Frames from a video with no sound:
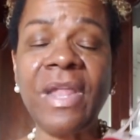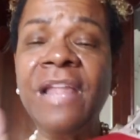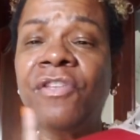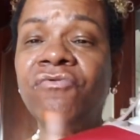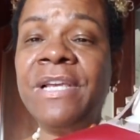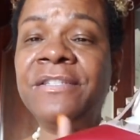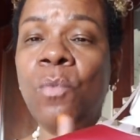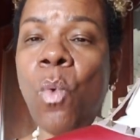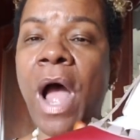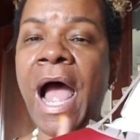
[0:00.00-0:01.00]
the
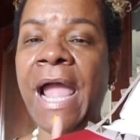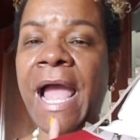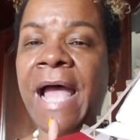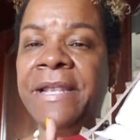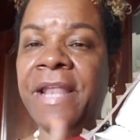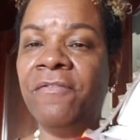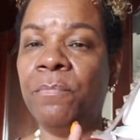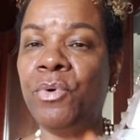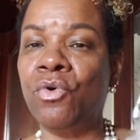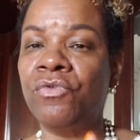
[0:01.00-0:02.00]
reason why I
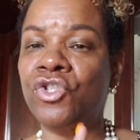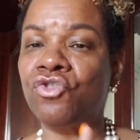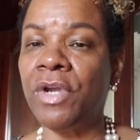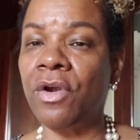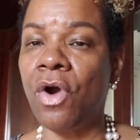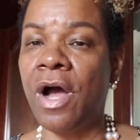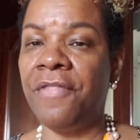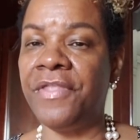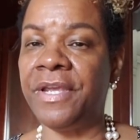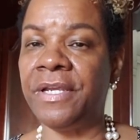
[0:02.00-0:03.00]
never pulled the trigger
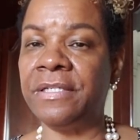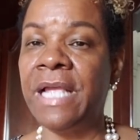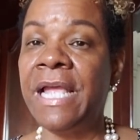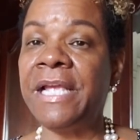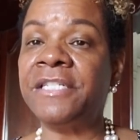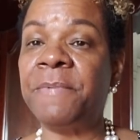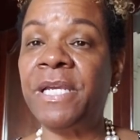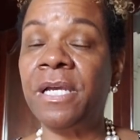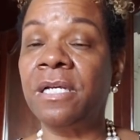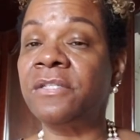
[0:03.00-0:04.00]
on these is
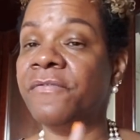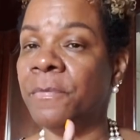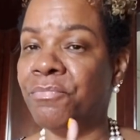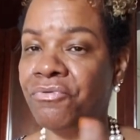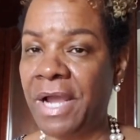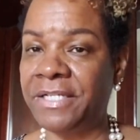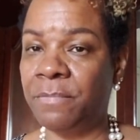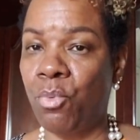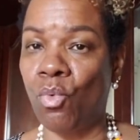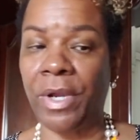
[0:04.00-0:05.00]
because of the
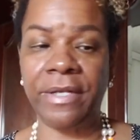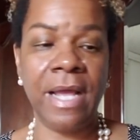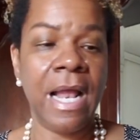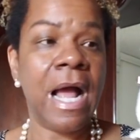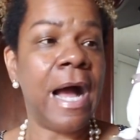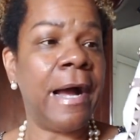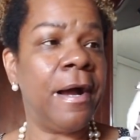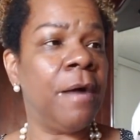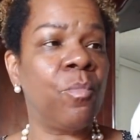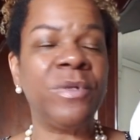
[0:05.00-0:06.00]
price point.
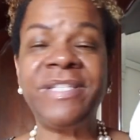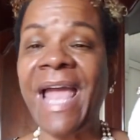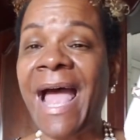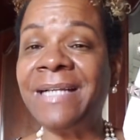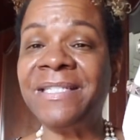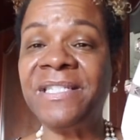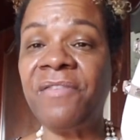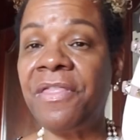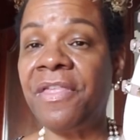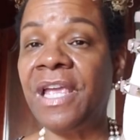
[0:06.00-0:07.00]
With tax and
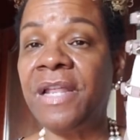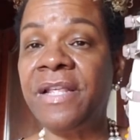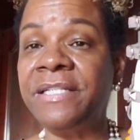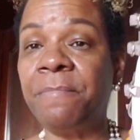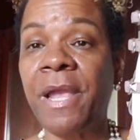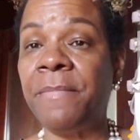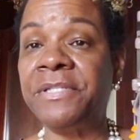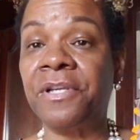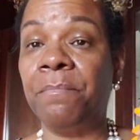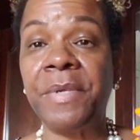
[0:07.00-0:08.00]
everything, these
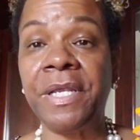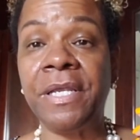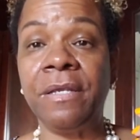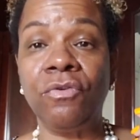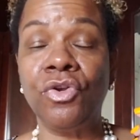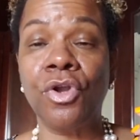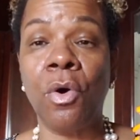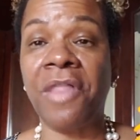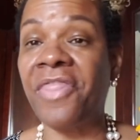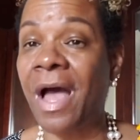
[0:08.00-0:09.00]
babies can be, you
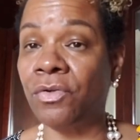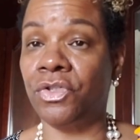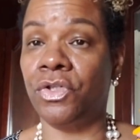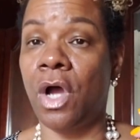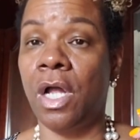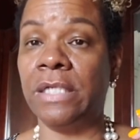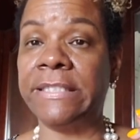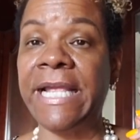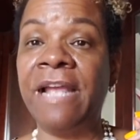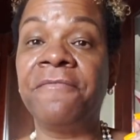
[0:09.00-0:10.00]
know,
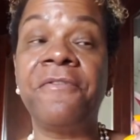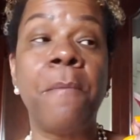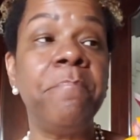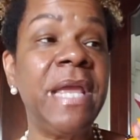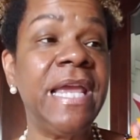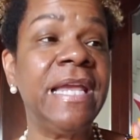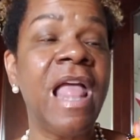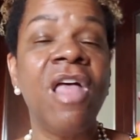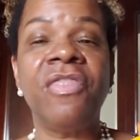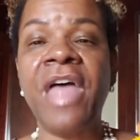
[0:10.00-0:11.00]
$1,000. And for me,
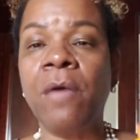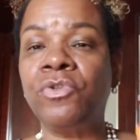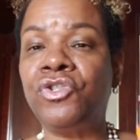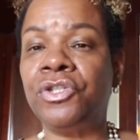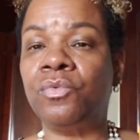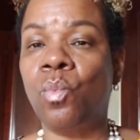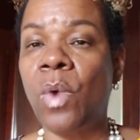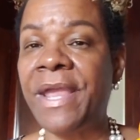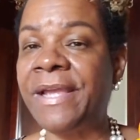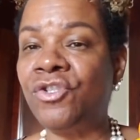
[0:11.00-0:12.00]
that was just
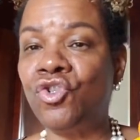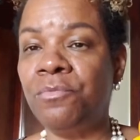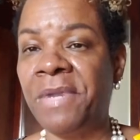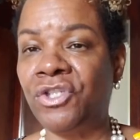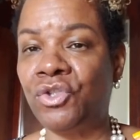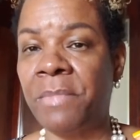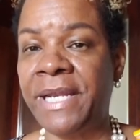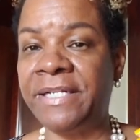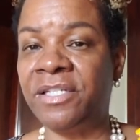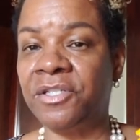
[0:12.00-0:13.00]
way too much
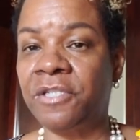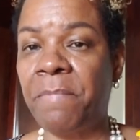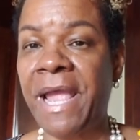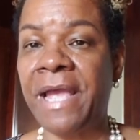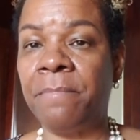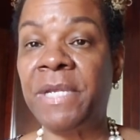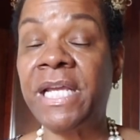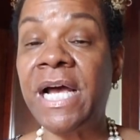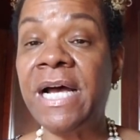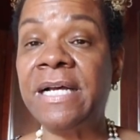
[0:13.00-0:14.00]
money to spend
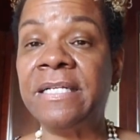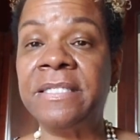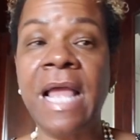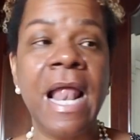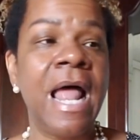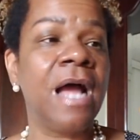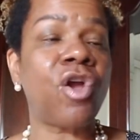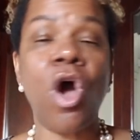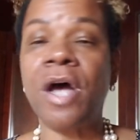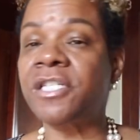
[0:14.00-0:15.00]
because
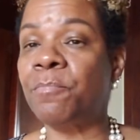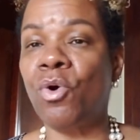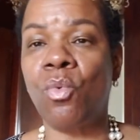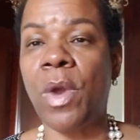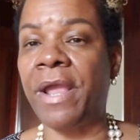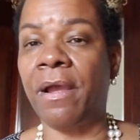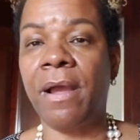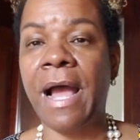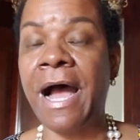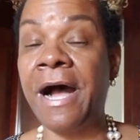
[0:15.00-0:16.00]
cost per wear.
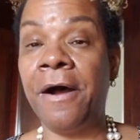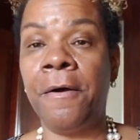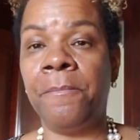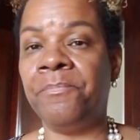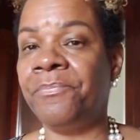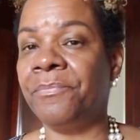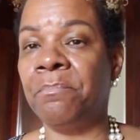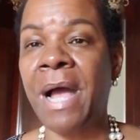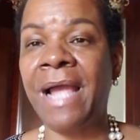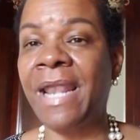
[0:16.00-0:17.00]

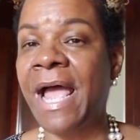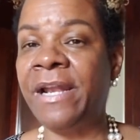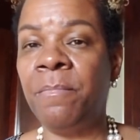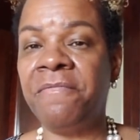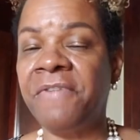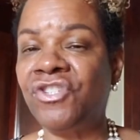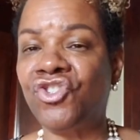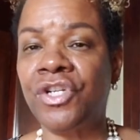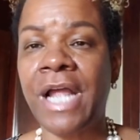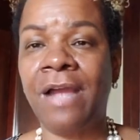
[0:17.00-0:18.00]
My line of
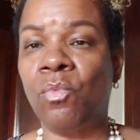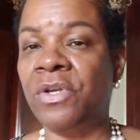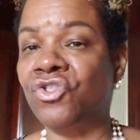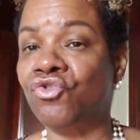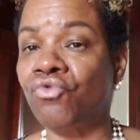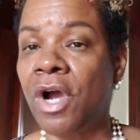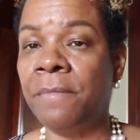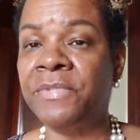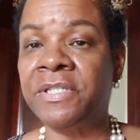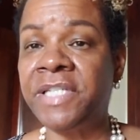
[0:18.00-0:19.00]
profession, I wear
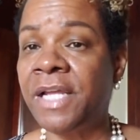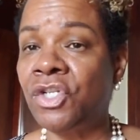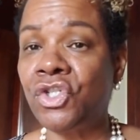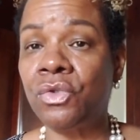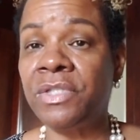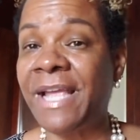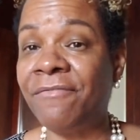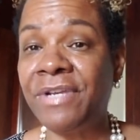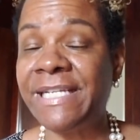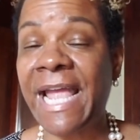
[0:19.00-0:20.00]
scrubs and tennis shoes
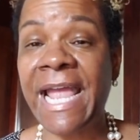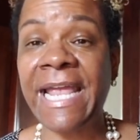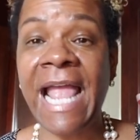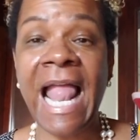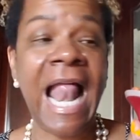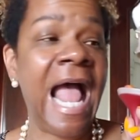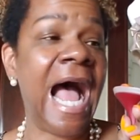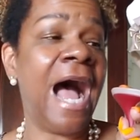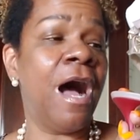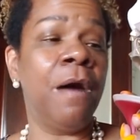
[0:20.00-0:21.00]
every day.
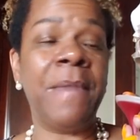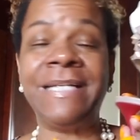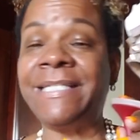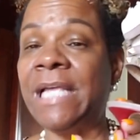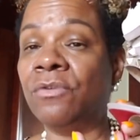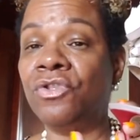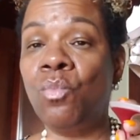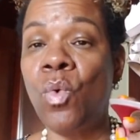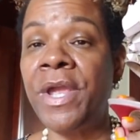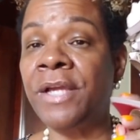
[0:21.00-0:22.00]
I
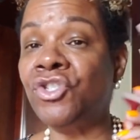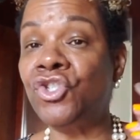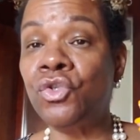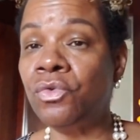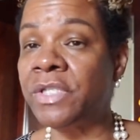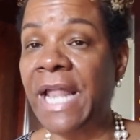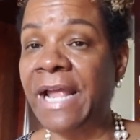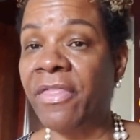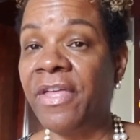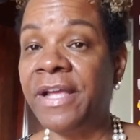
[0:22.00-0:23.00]
seldom wear shoes
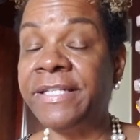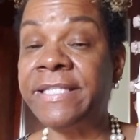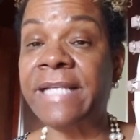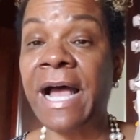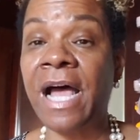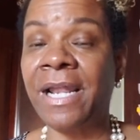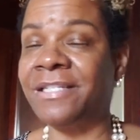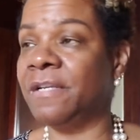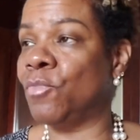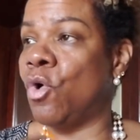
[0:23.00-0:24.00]
like this
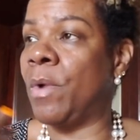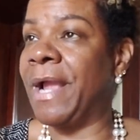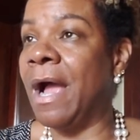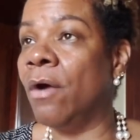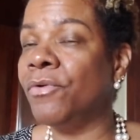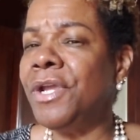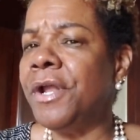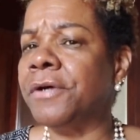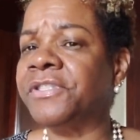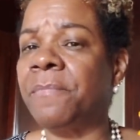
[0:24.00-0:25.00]
unless I'm going out, you
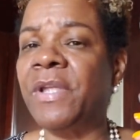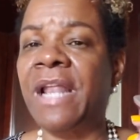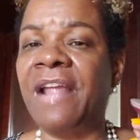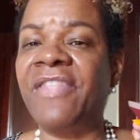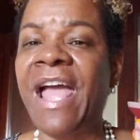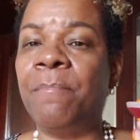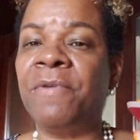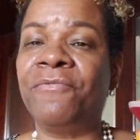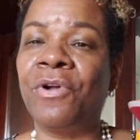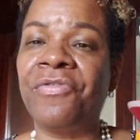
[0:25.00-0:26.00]
know, something like that.
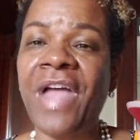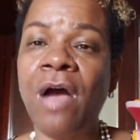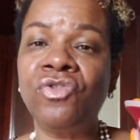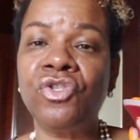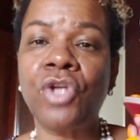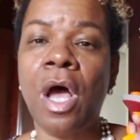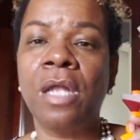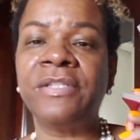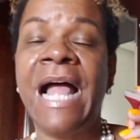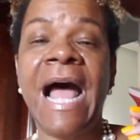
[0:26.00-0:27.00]
But for
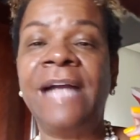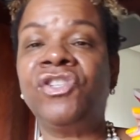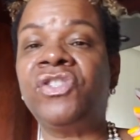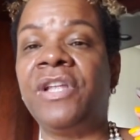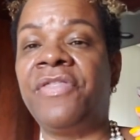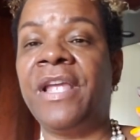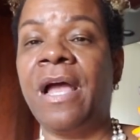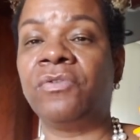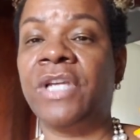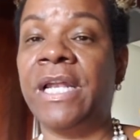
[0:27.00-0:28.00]
$1,000, I just didn't think
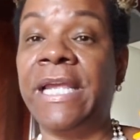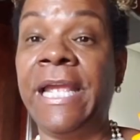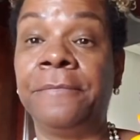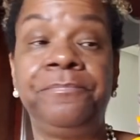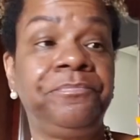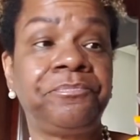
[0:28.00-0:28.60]
I was going to get,